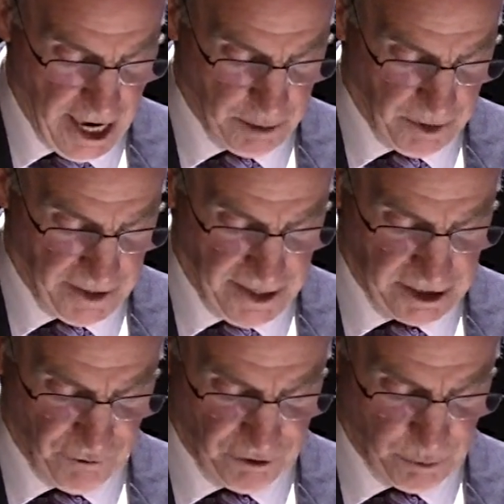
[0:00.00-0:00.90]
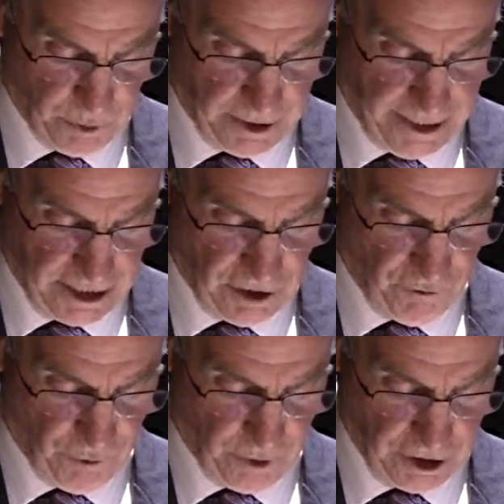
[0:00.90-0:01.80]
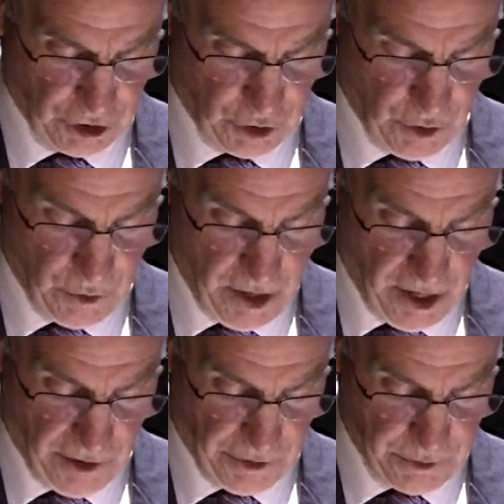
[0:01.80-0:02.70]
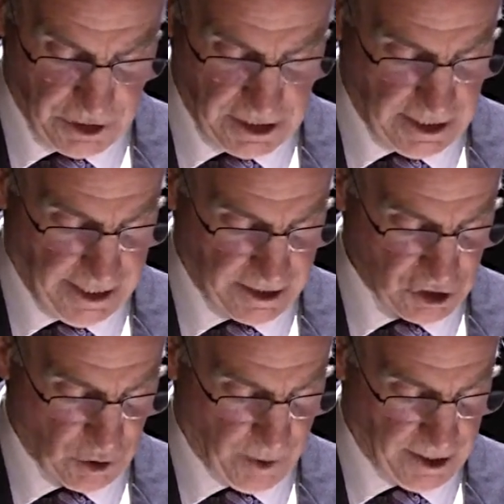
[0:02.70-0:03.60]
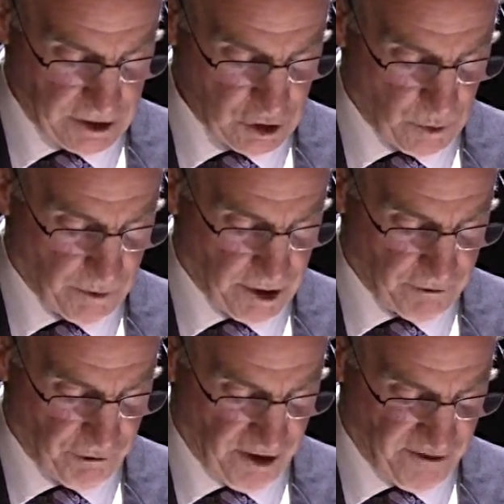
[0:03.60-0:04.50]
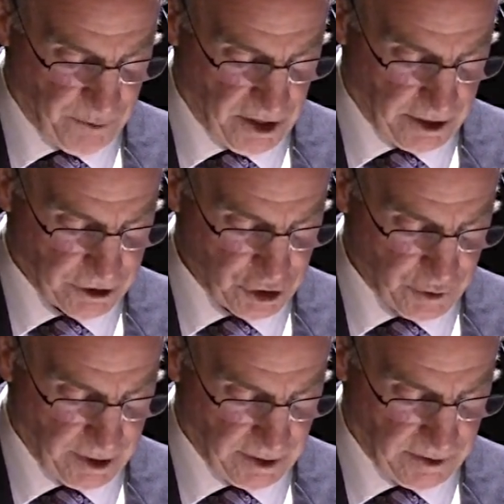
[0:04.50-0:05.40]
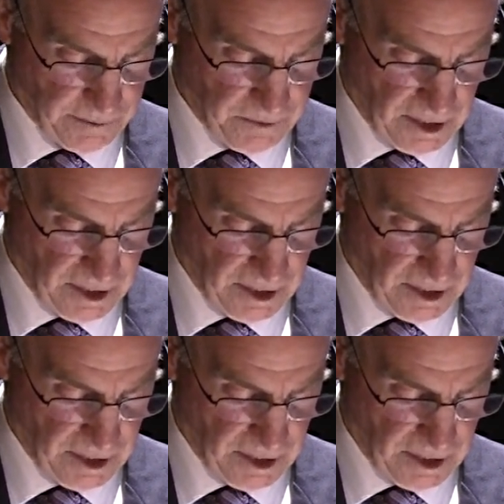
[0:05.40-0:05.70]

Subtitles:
And by the end of February 1942, 13 Canso A's were on 5BR strength.